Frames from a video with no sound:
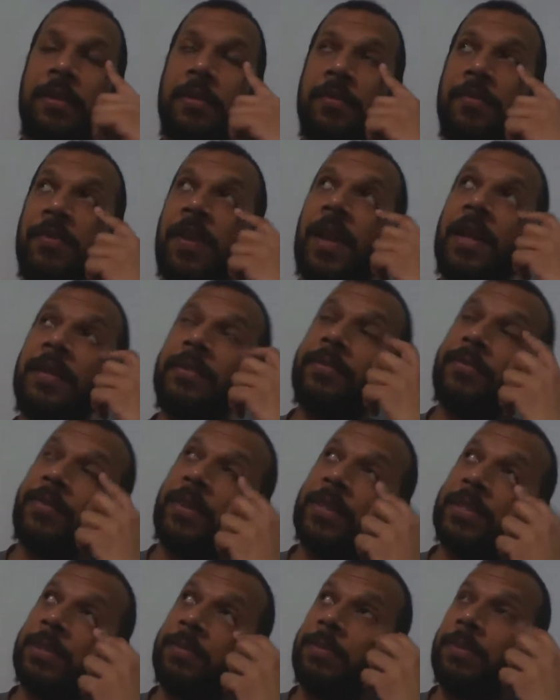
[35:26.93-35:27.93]
fine
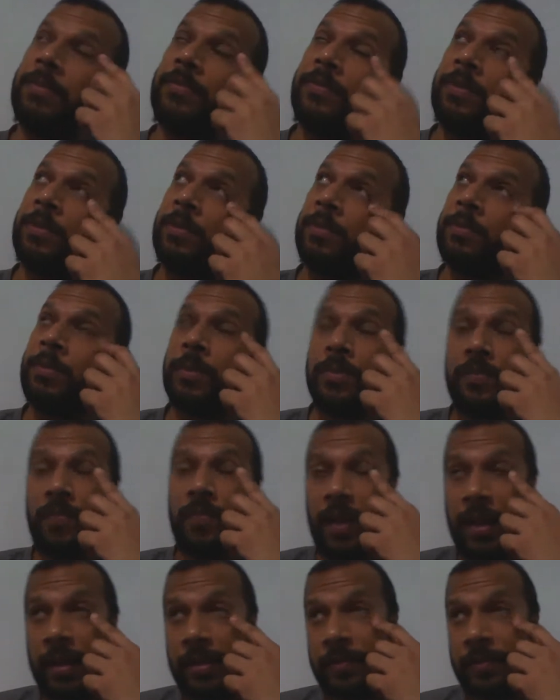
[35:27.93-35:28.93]
French perfumes,
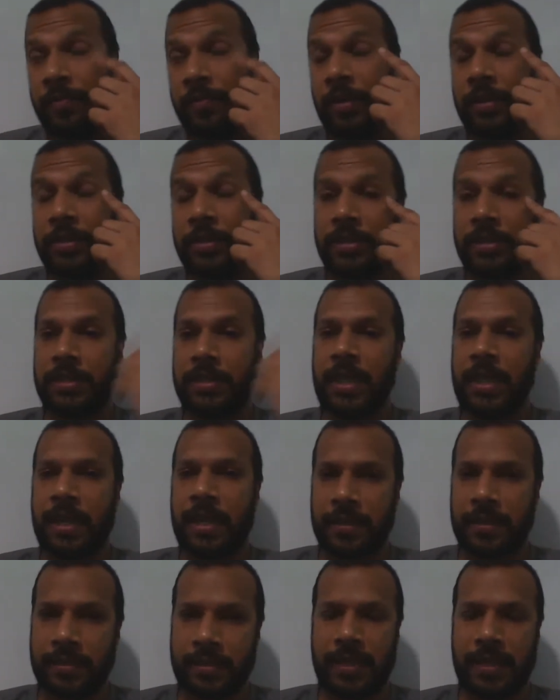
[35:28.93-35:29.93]
fine French
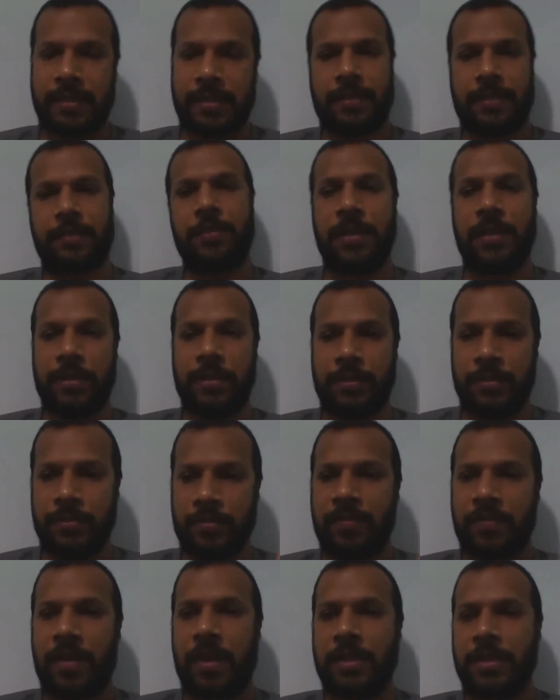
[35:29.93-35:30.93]
designers. Yes. Okay. So
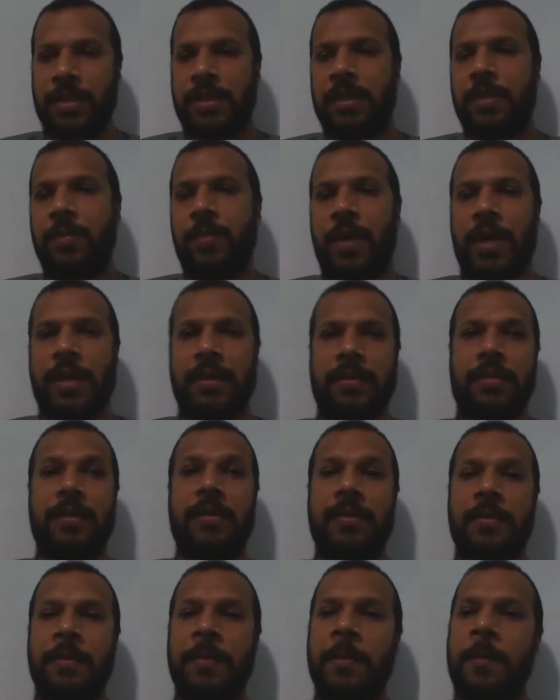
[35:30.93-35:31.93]
fashion and wine.
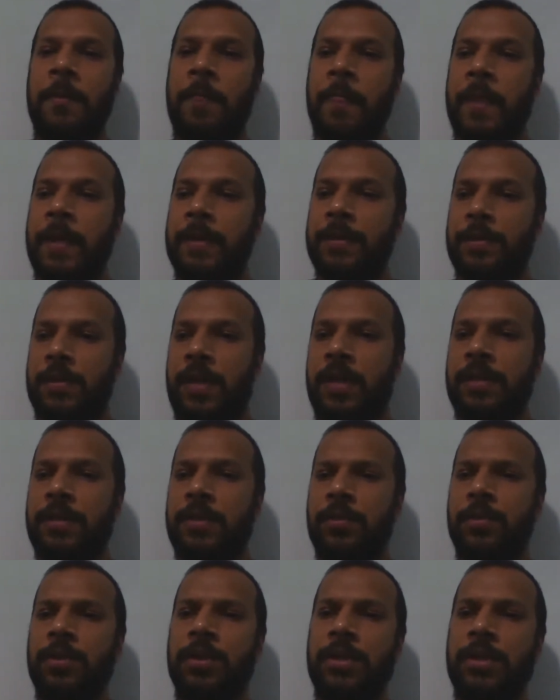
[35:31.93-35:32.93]
Good. So that's
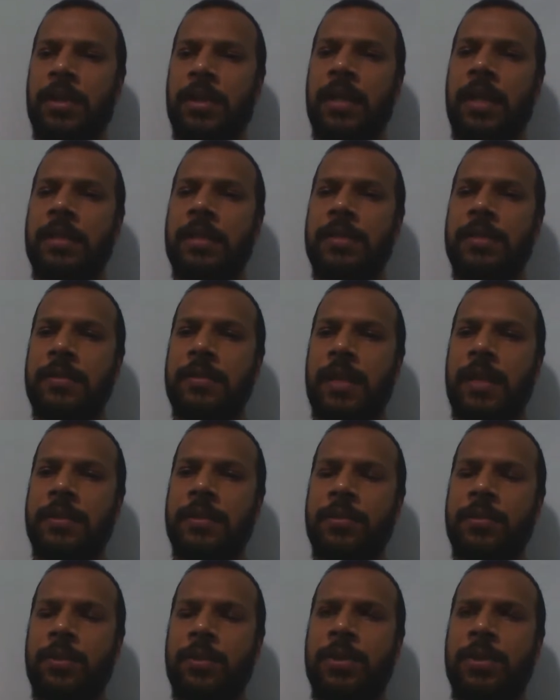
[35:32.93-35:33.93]
social. That's
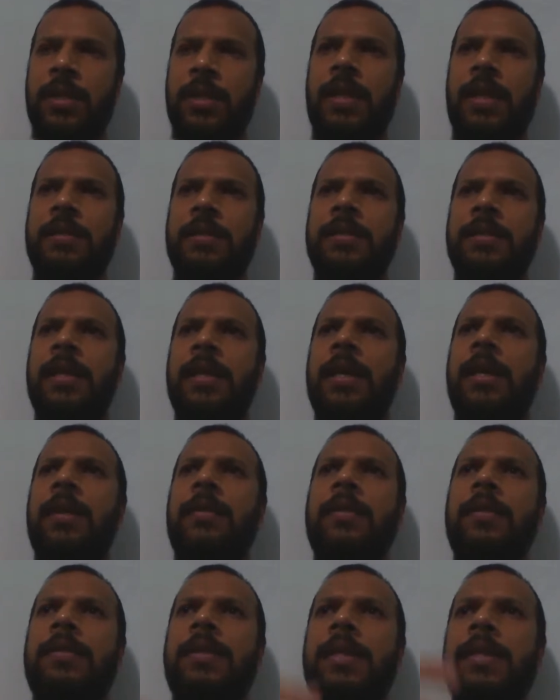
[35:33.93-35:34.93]
social. That's
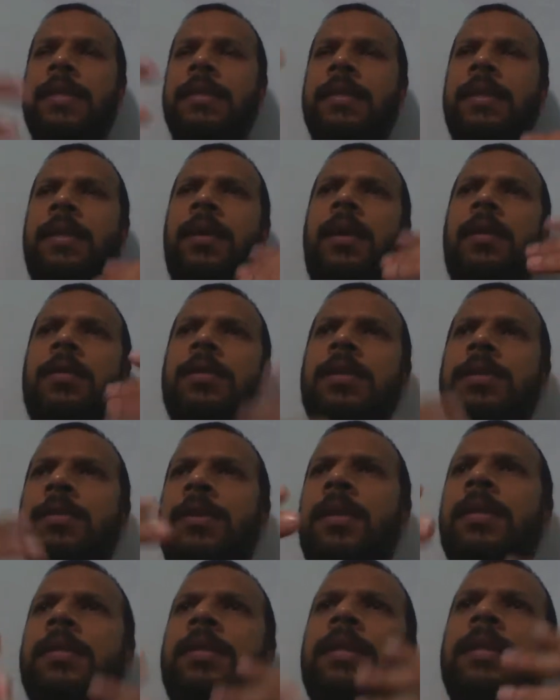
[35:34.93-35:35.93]
the
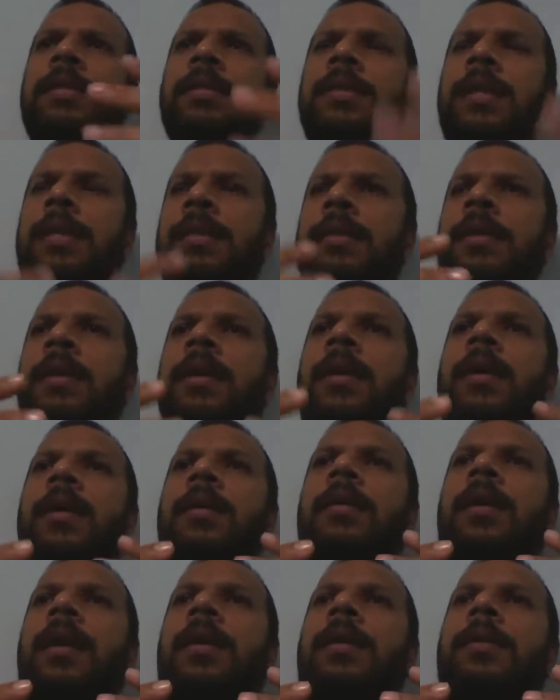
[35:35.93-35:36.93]
cultural things
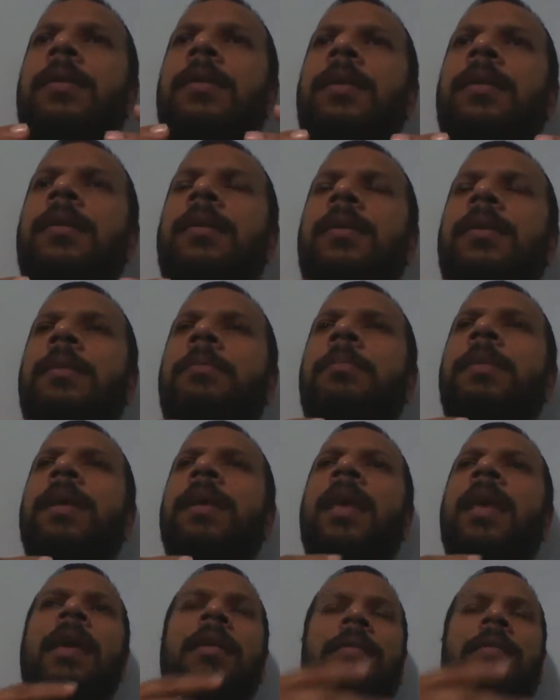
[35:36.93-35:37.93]
that the
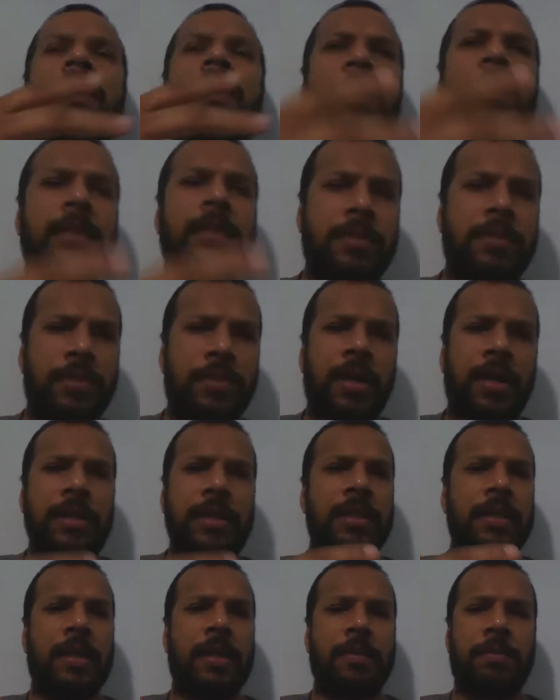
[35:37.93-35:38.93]
behaviors
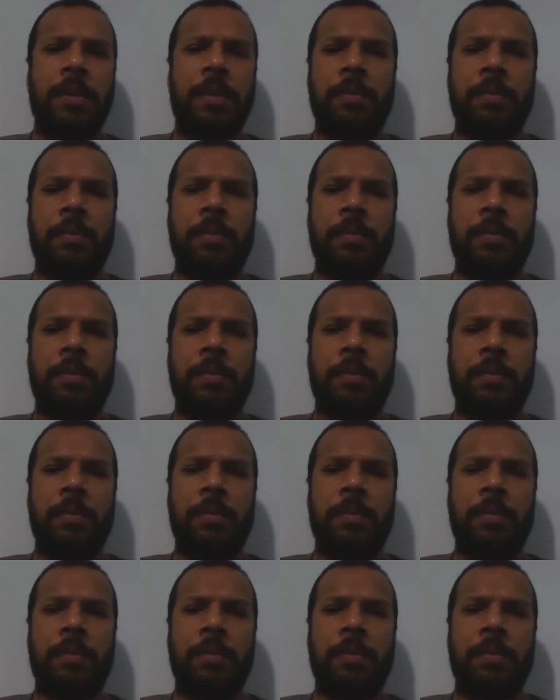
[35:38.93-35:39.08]
really that